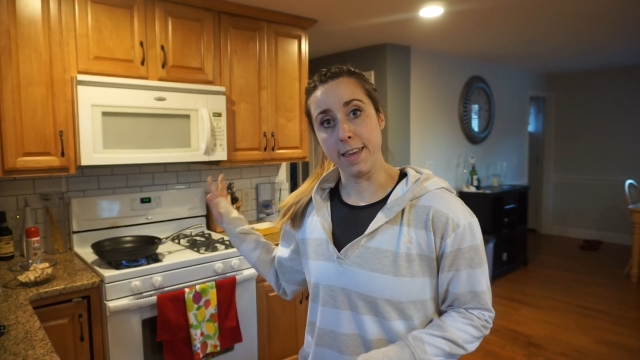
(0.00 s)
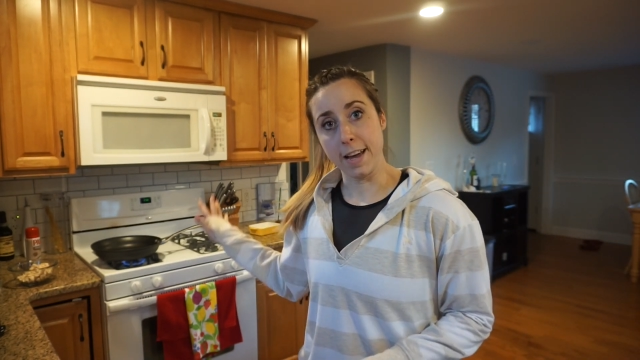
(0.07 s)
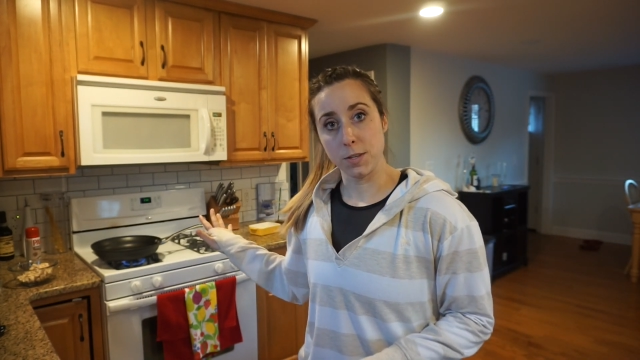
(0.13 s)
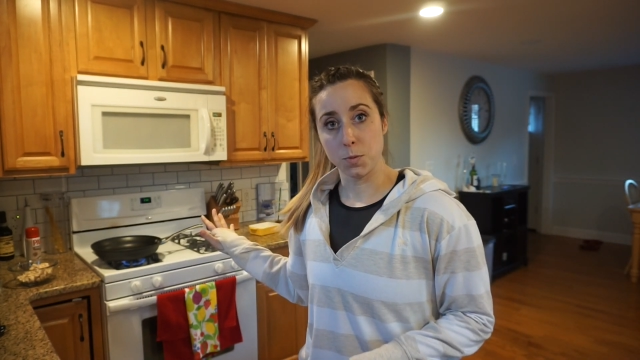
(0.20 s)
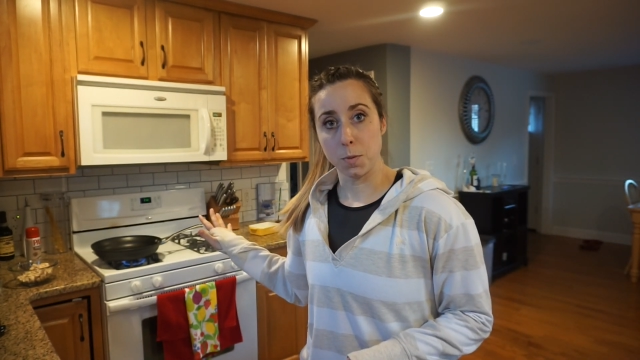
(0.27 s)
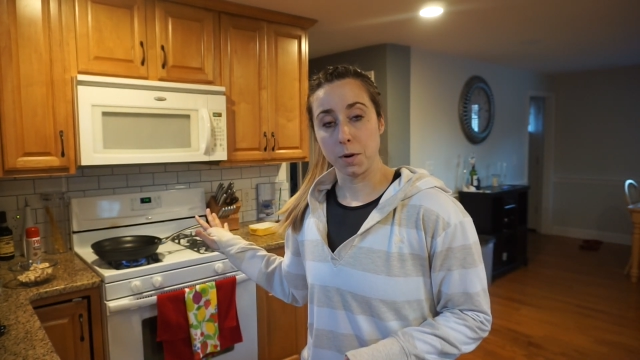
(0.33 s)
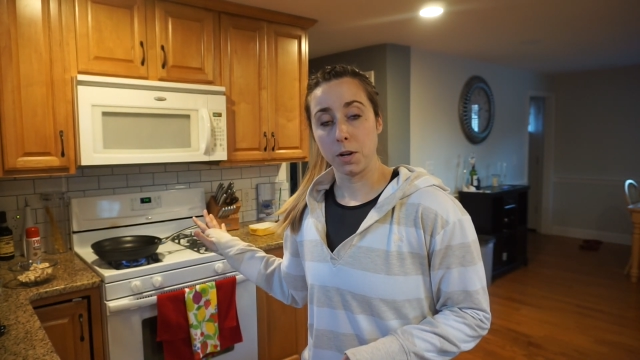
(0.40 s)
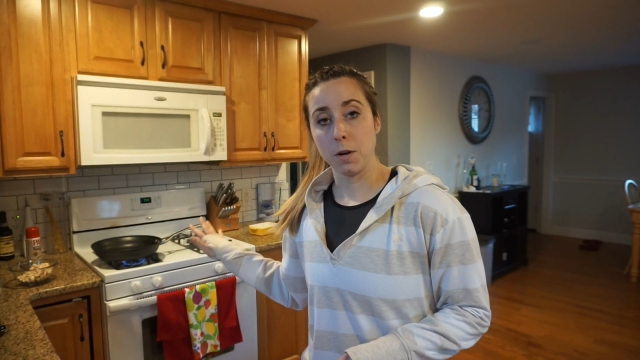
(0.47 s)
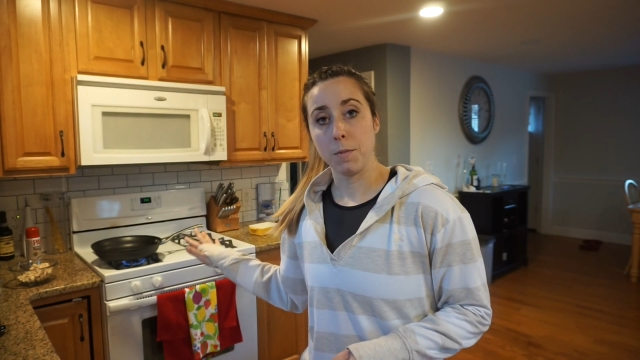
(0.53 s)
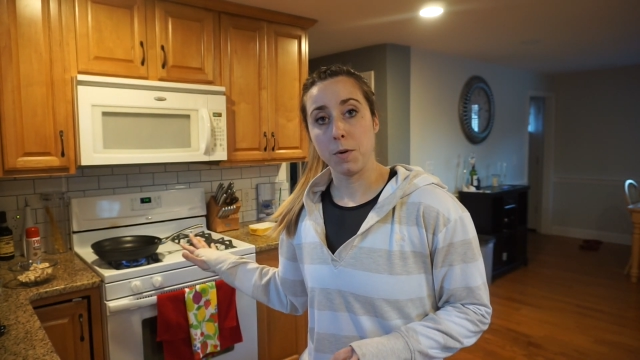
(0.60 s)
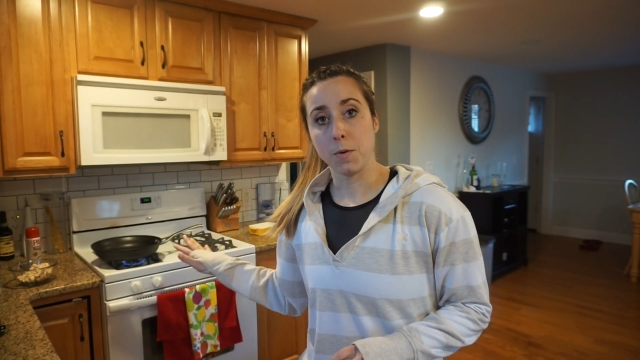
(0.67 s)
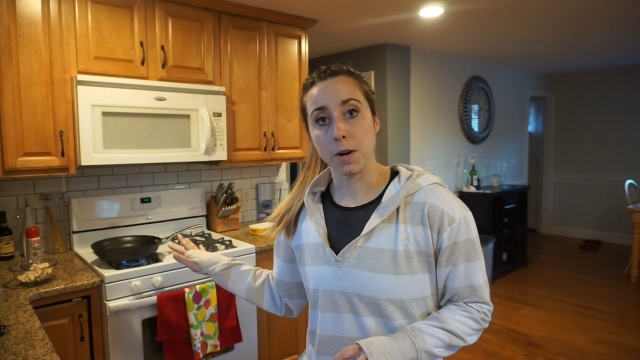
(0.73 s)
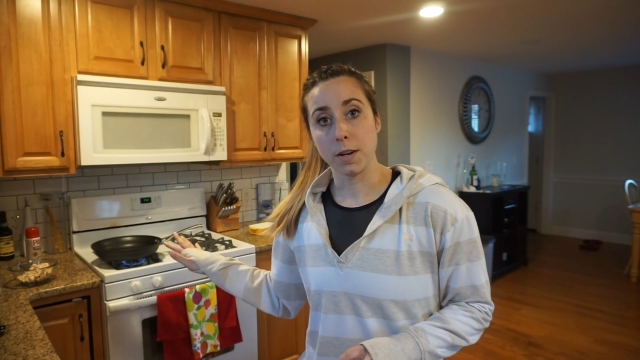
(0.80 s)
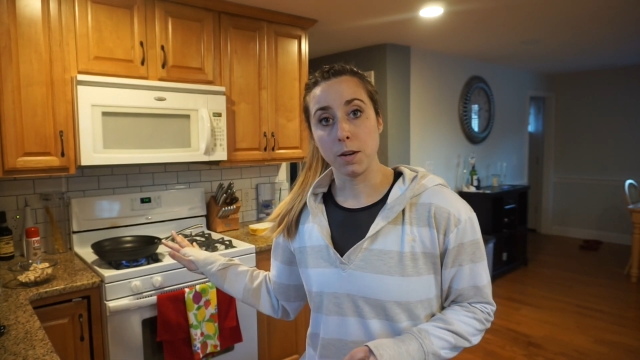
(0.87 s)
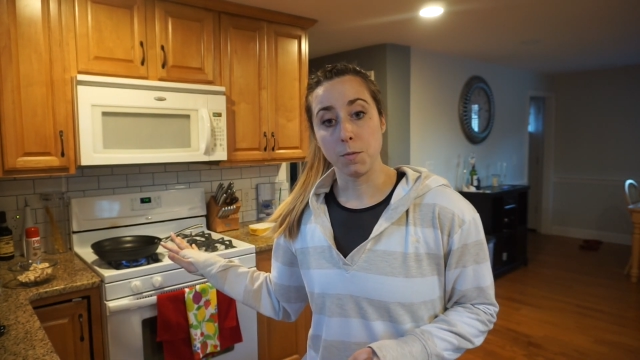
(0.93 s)
That's what we're going to
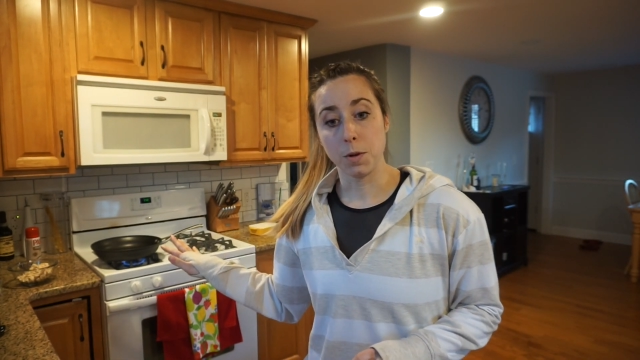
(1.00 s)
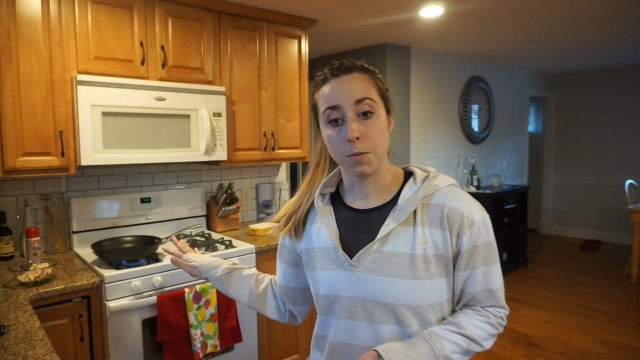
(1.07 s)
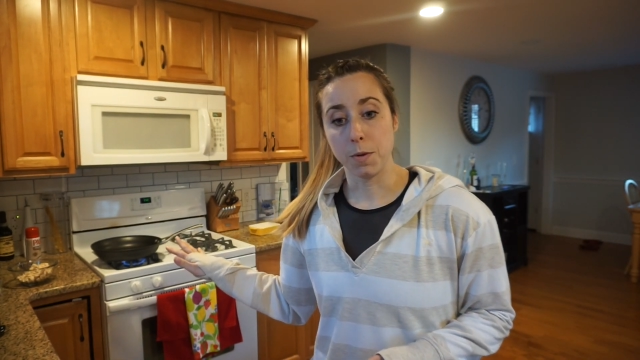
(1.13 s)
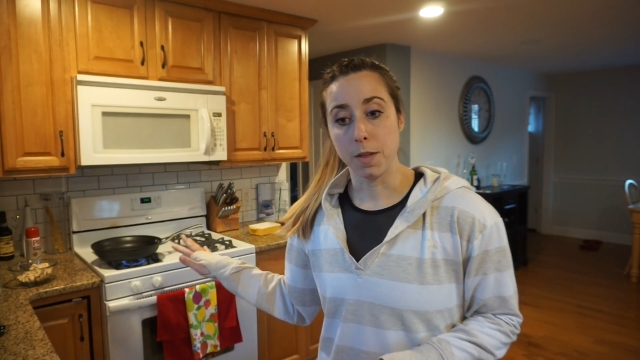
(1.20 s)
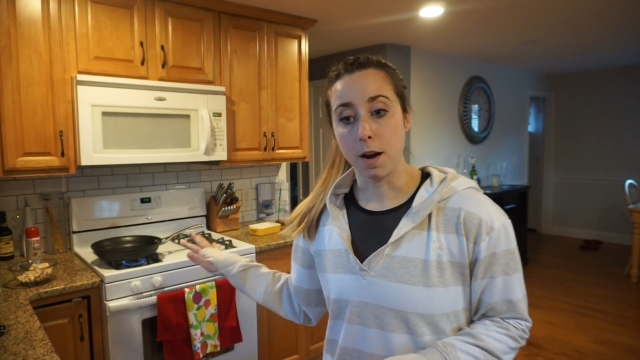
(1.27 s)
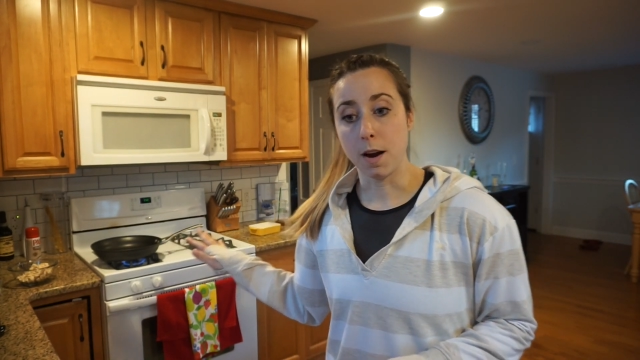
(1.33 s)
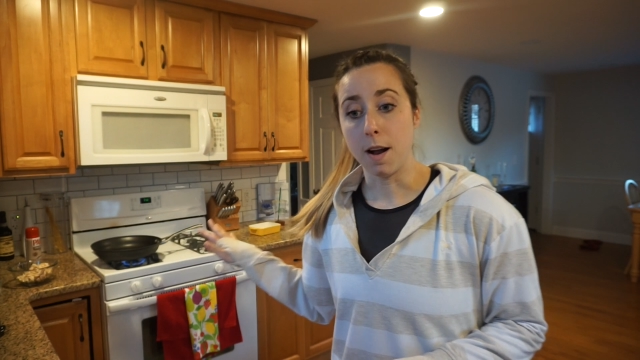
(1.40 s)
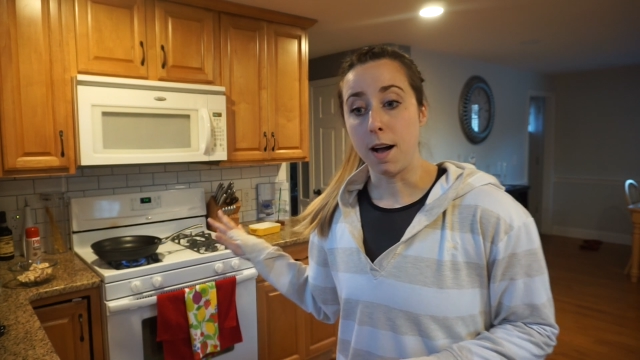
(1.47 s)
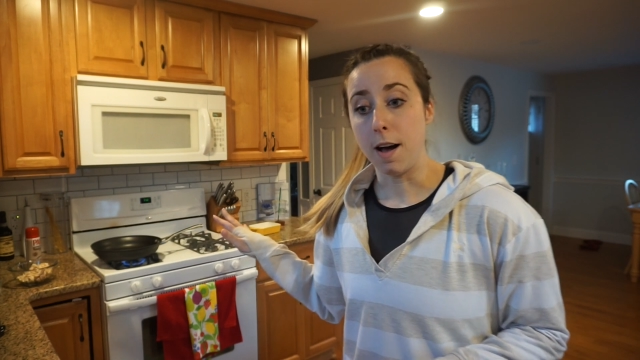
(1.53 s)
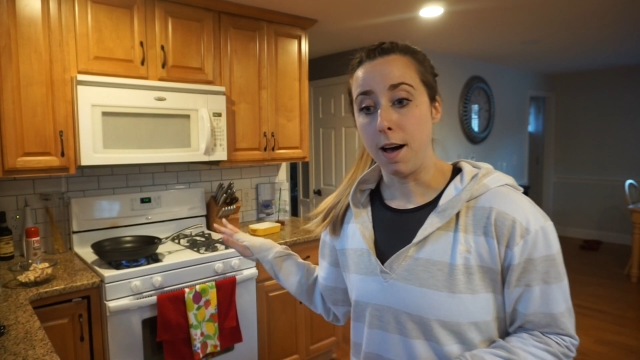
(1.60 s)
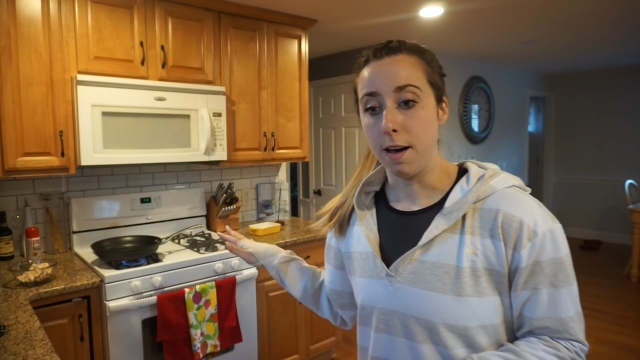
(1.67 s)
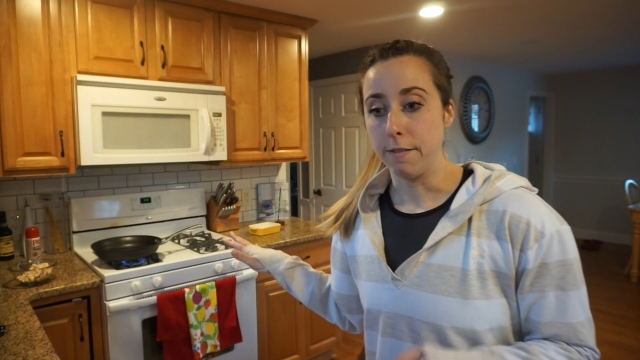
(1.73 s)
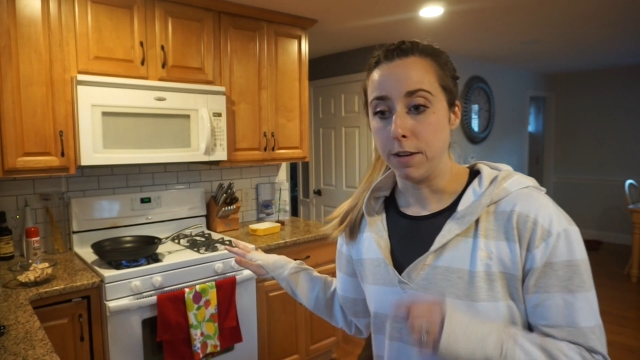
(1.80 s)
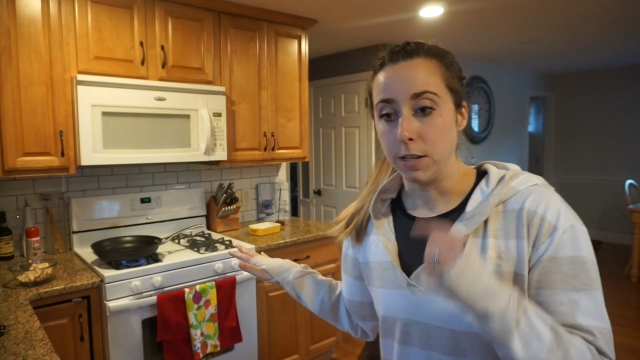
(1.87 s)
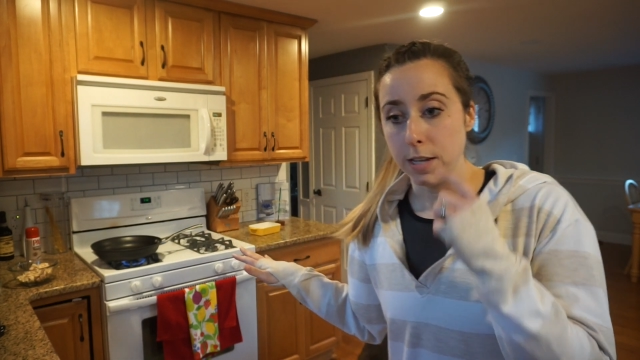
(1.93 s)
be working with our
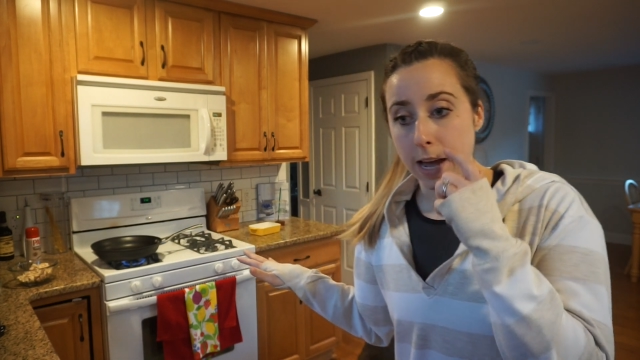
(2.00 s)
oven.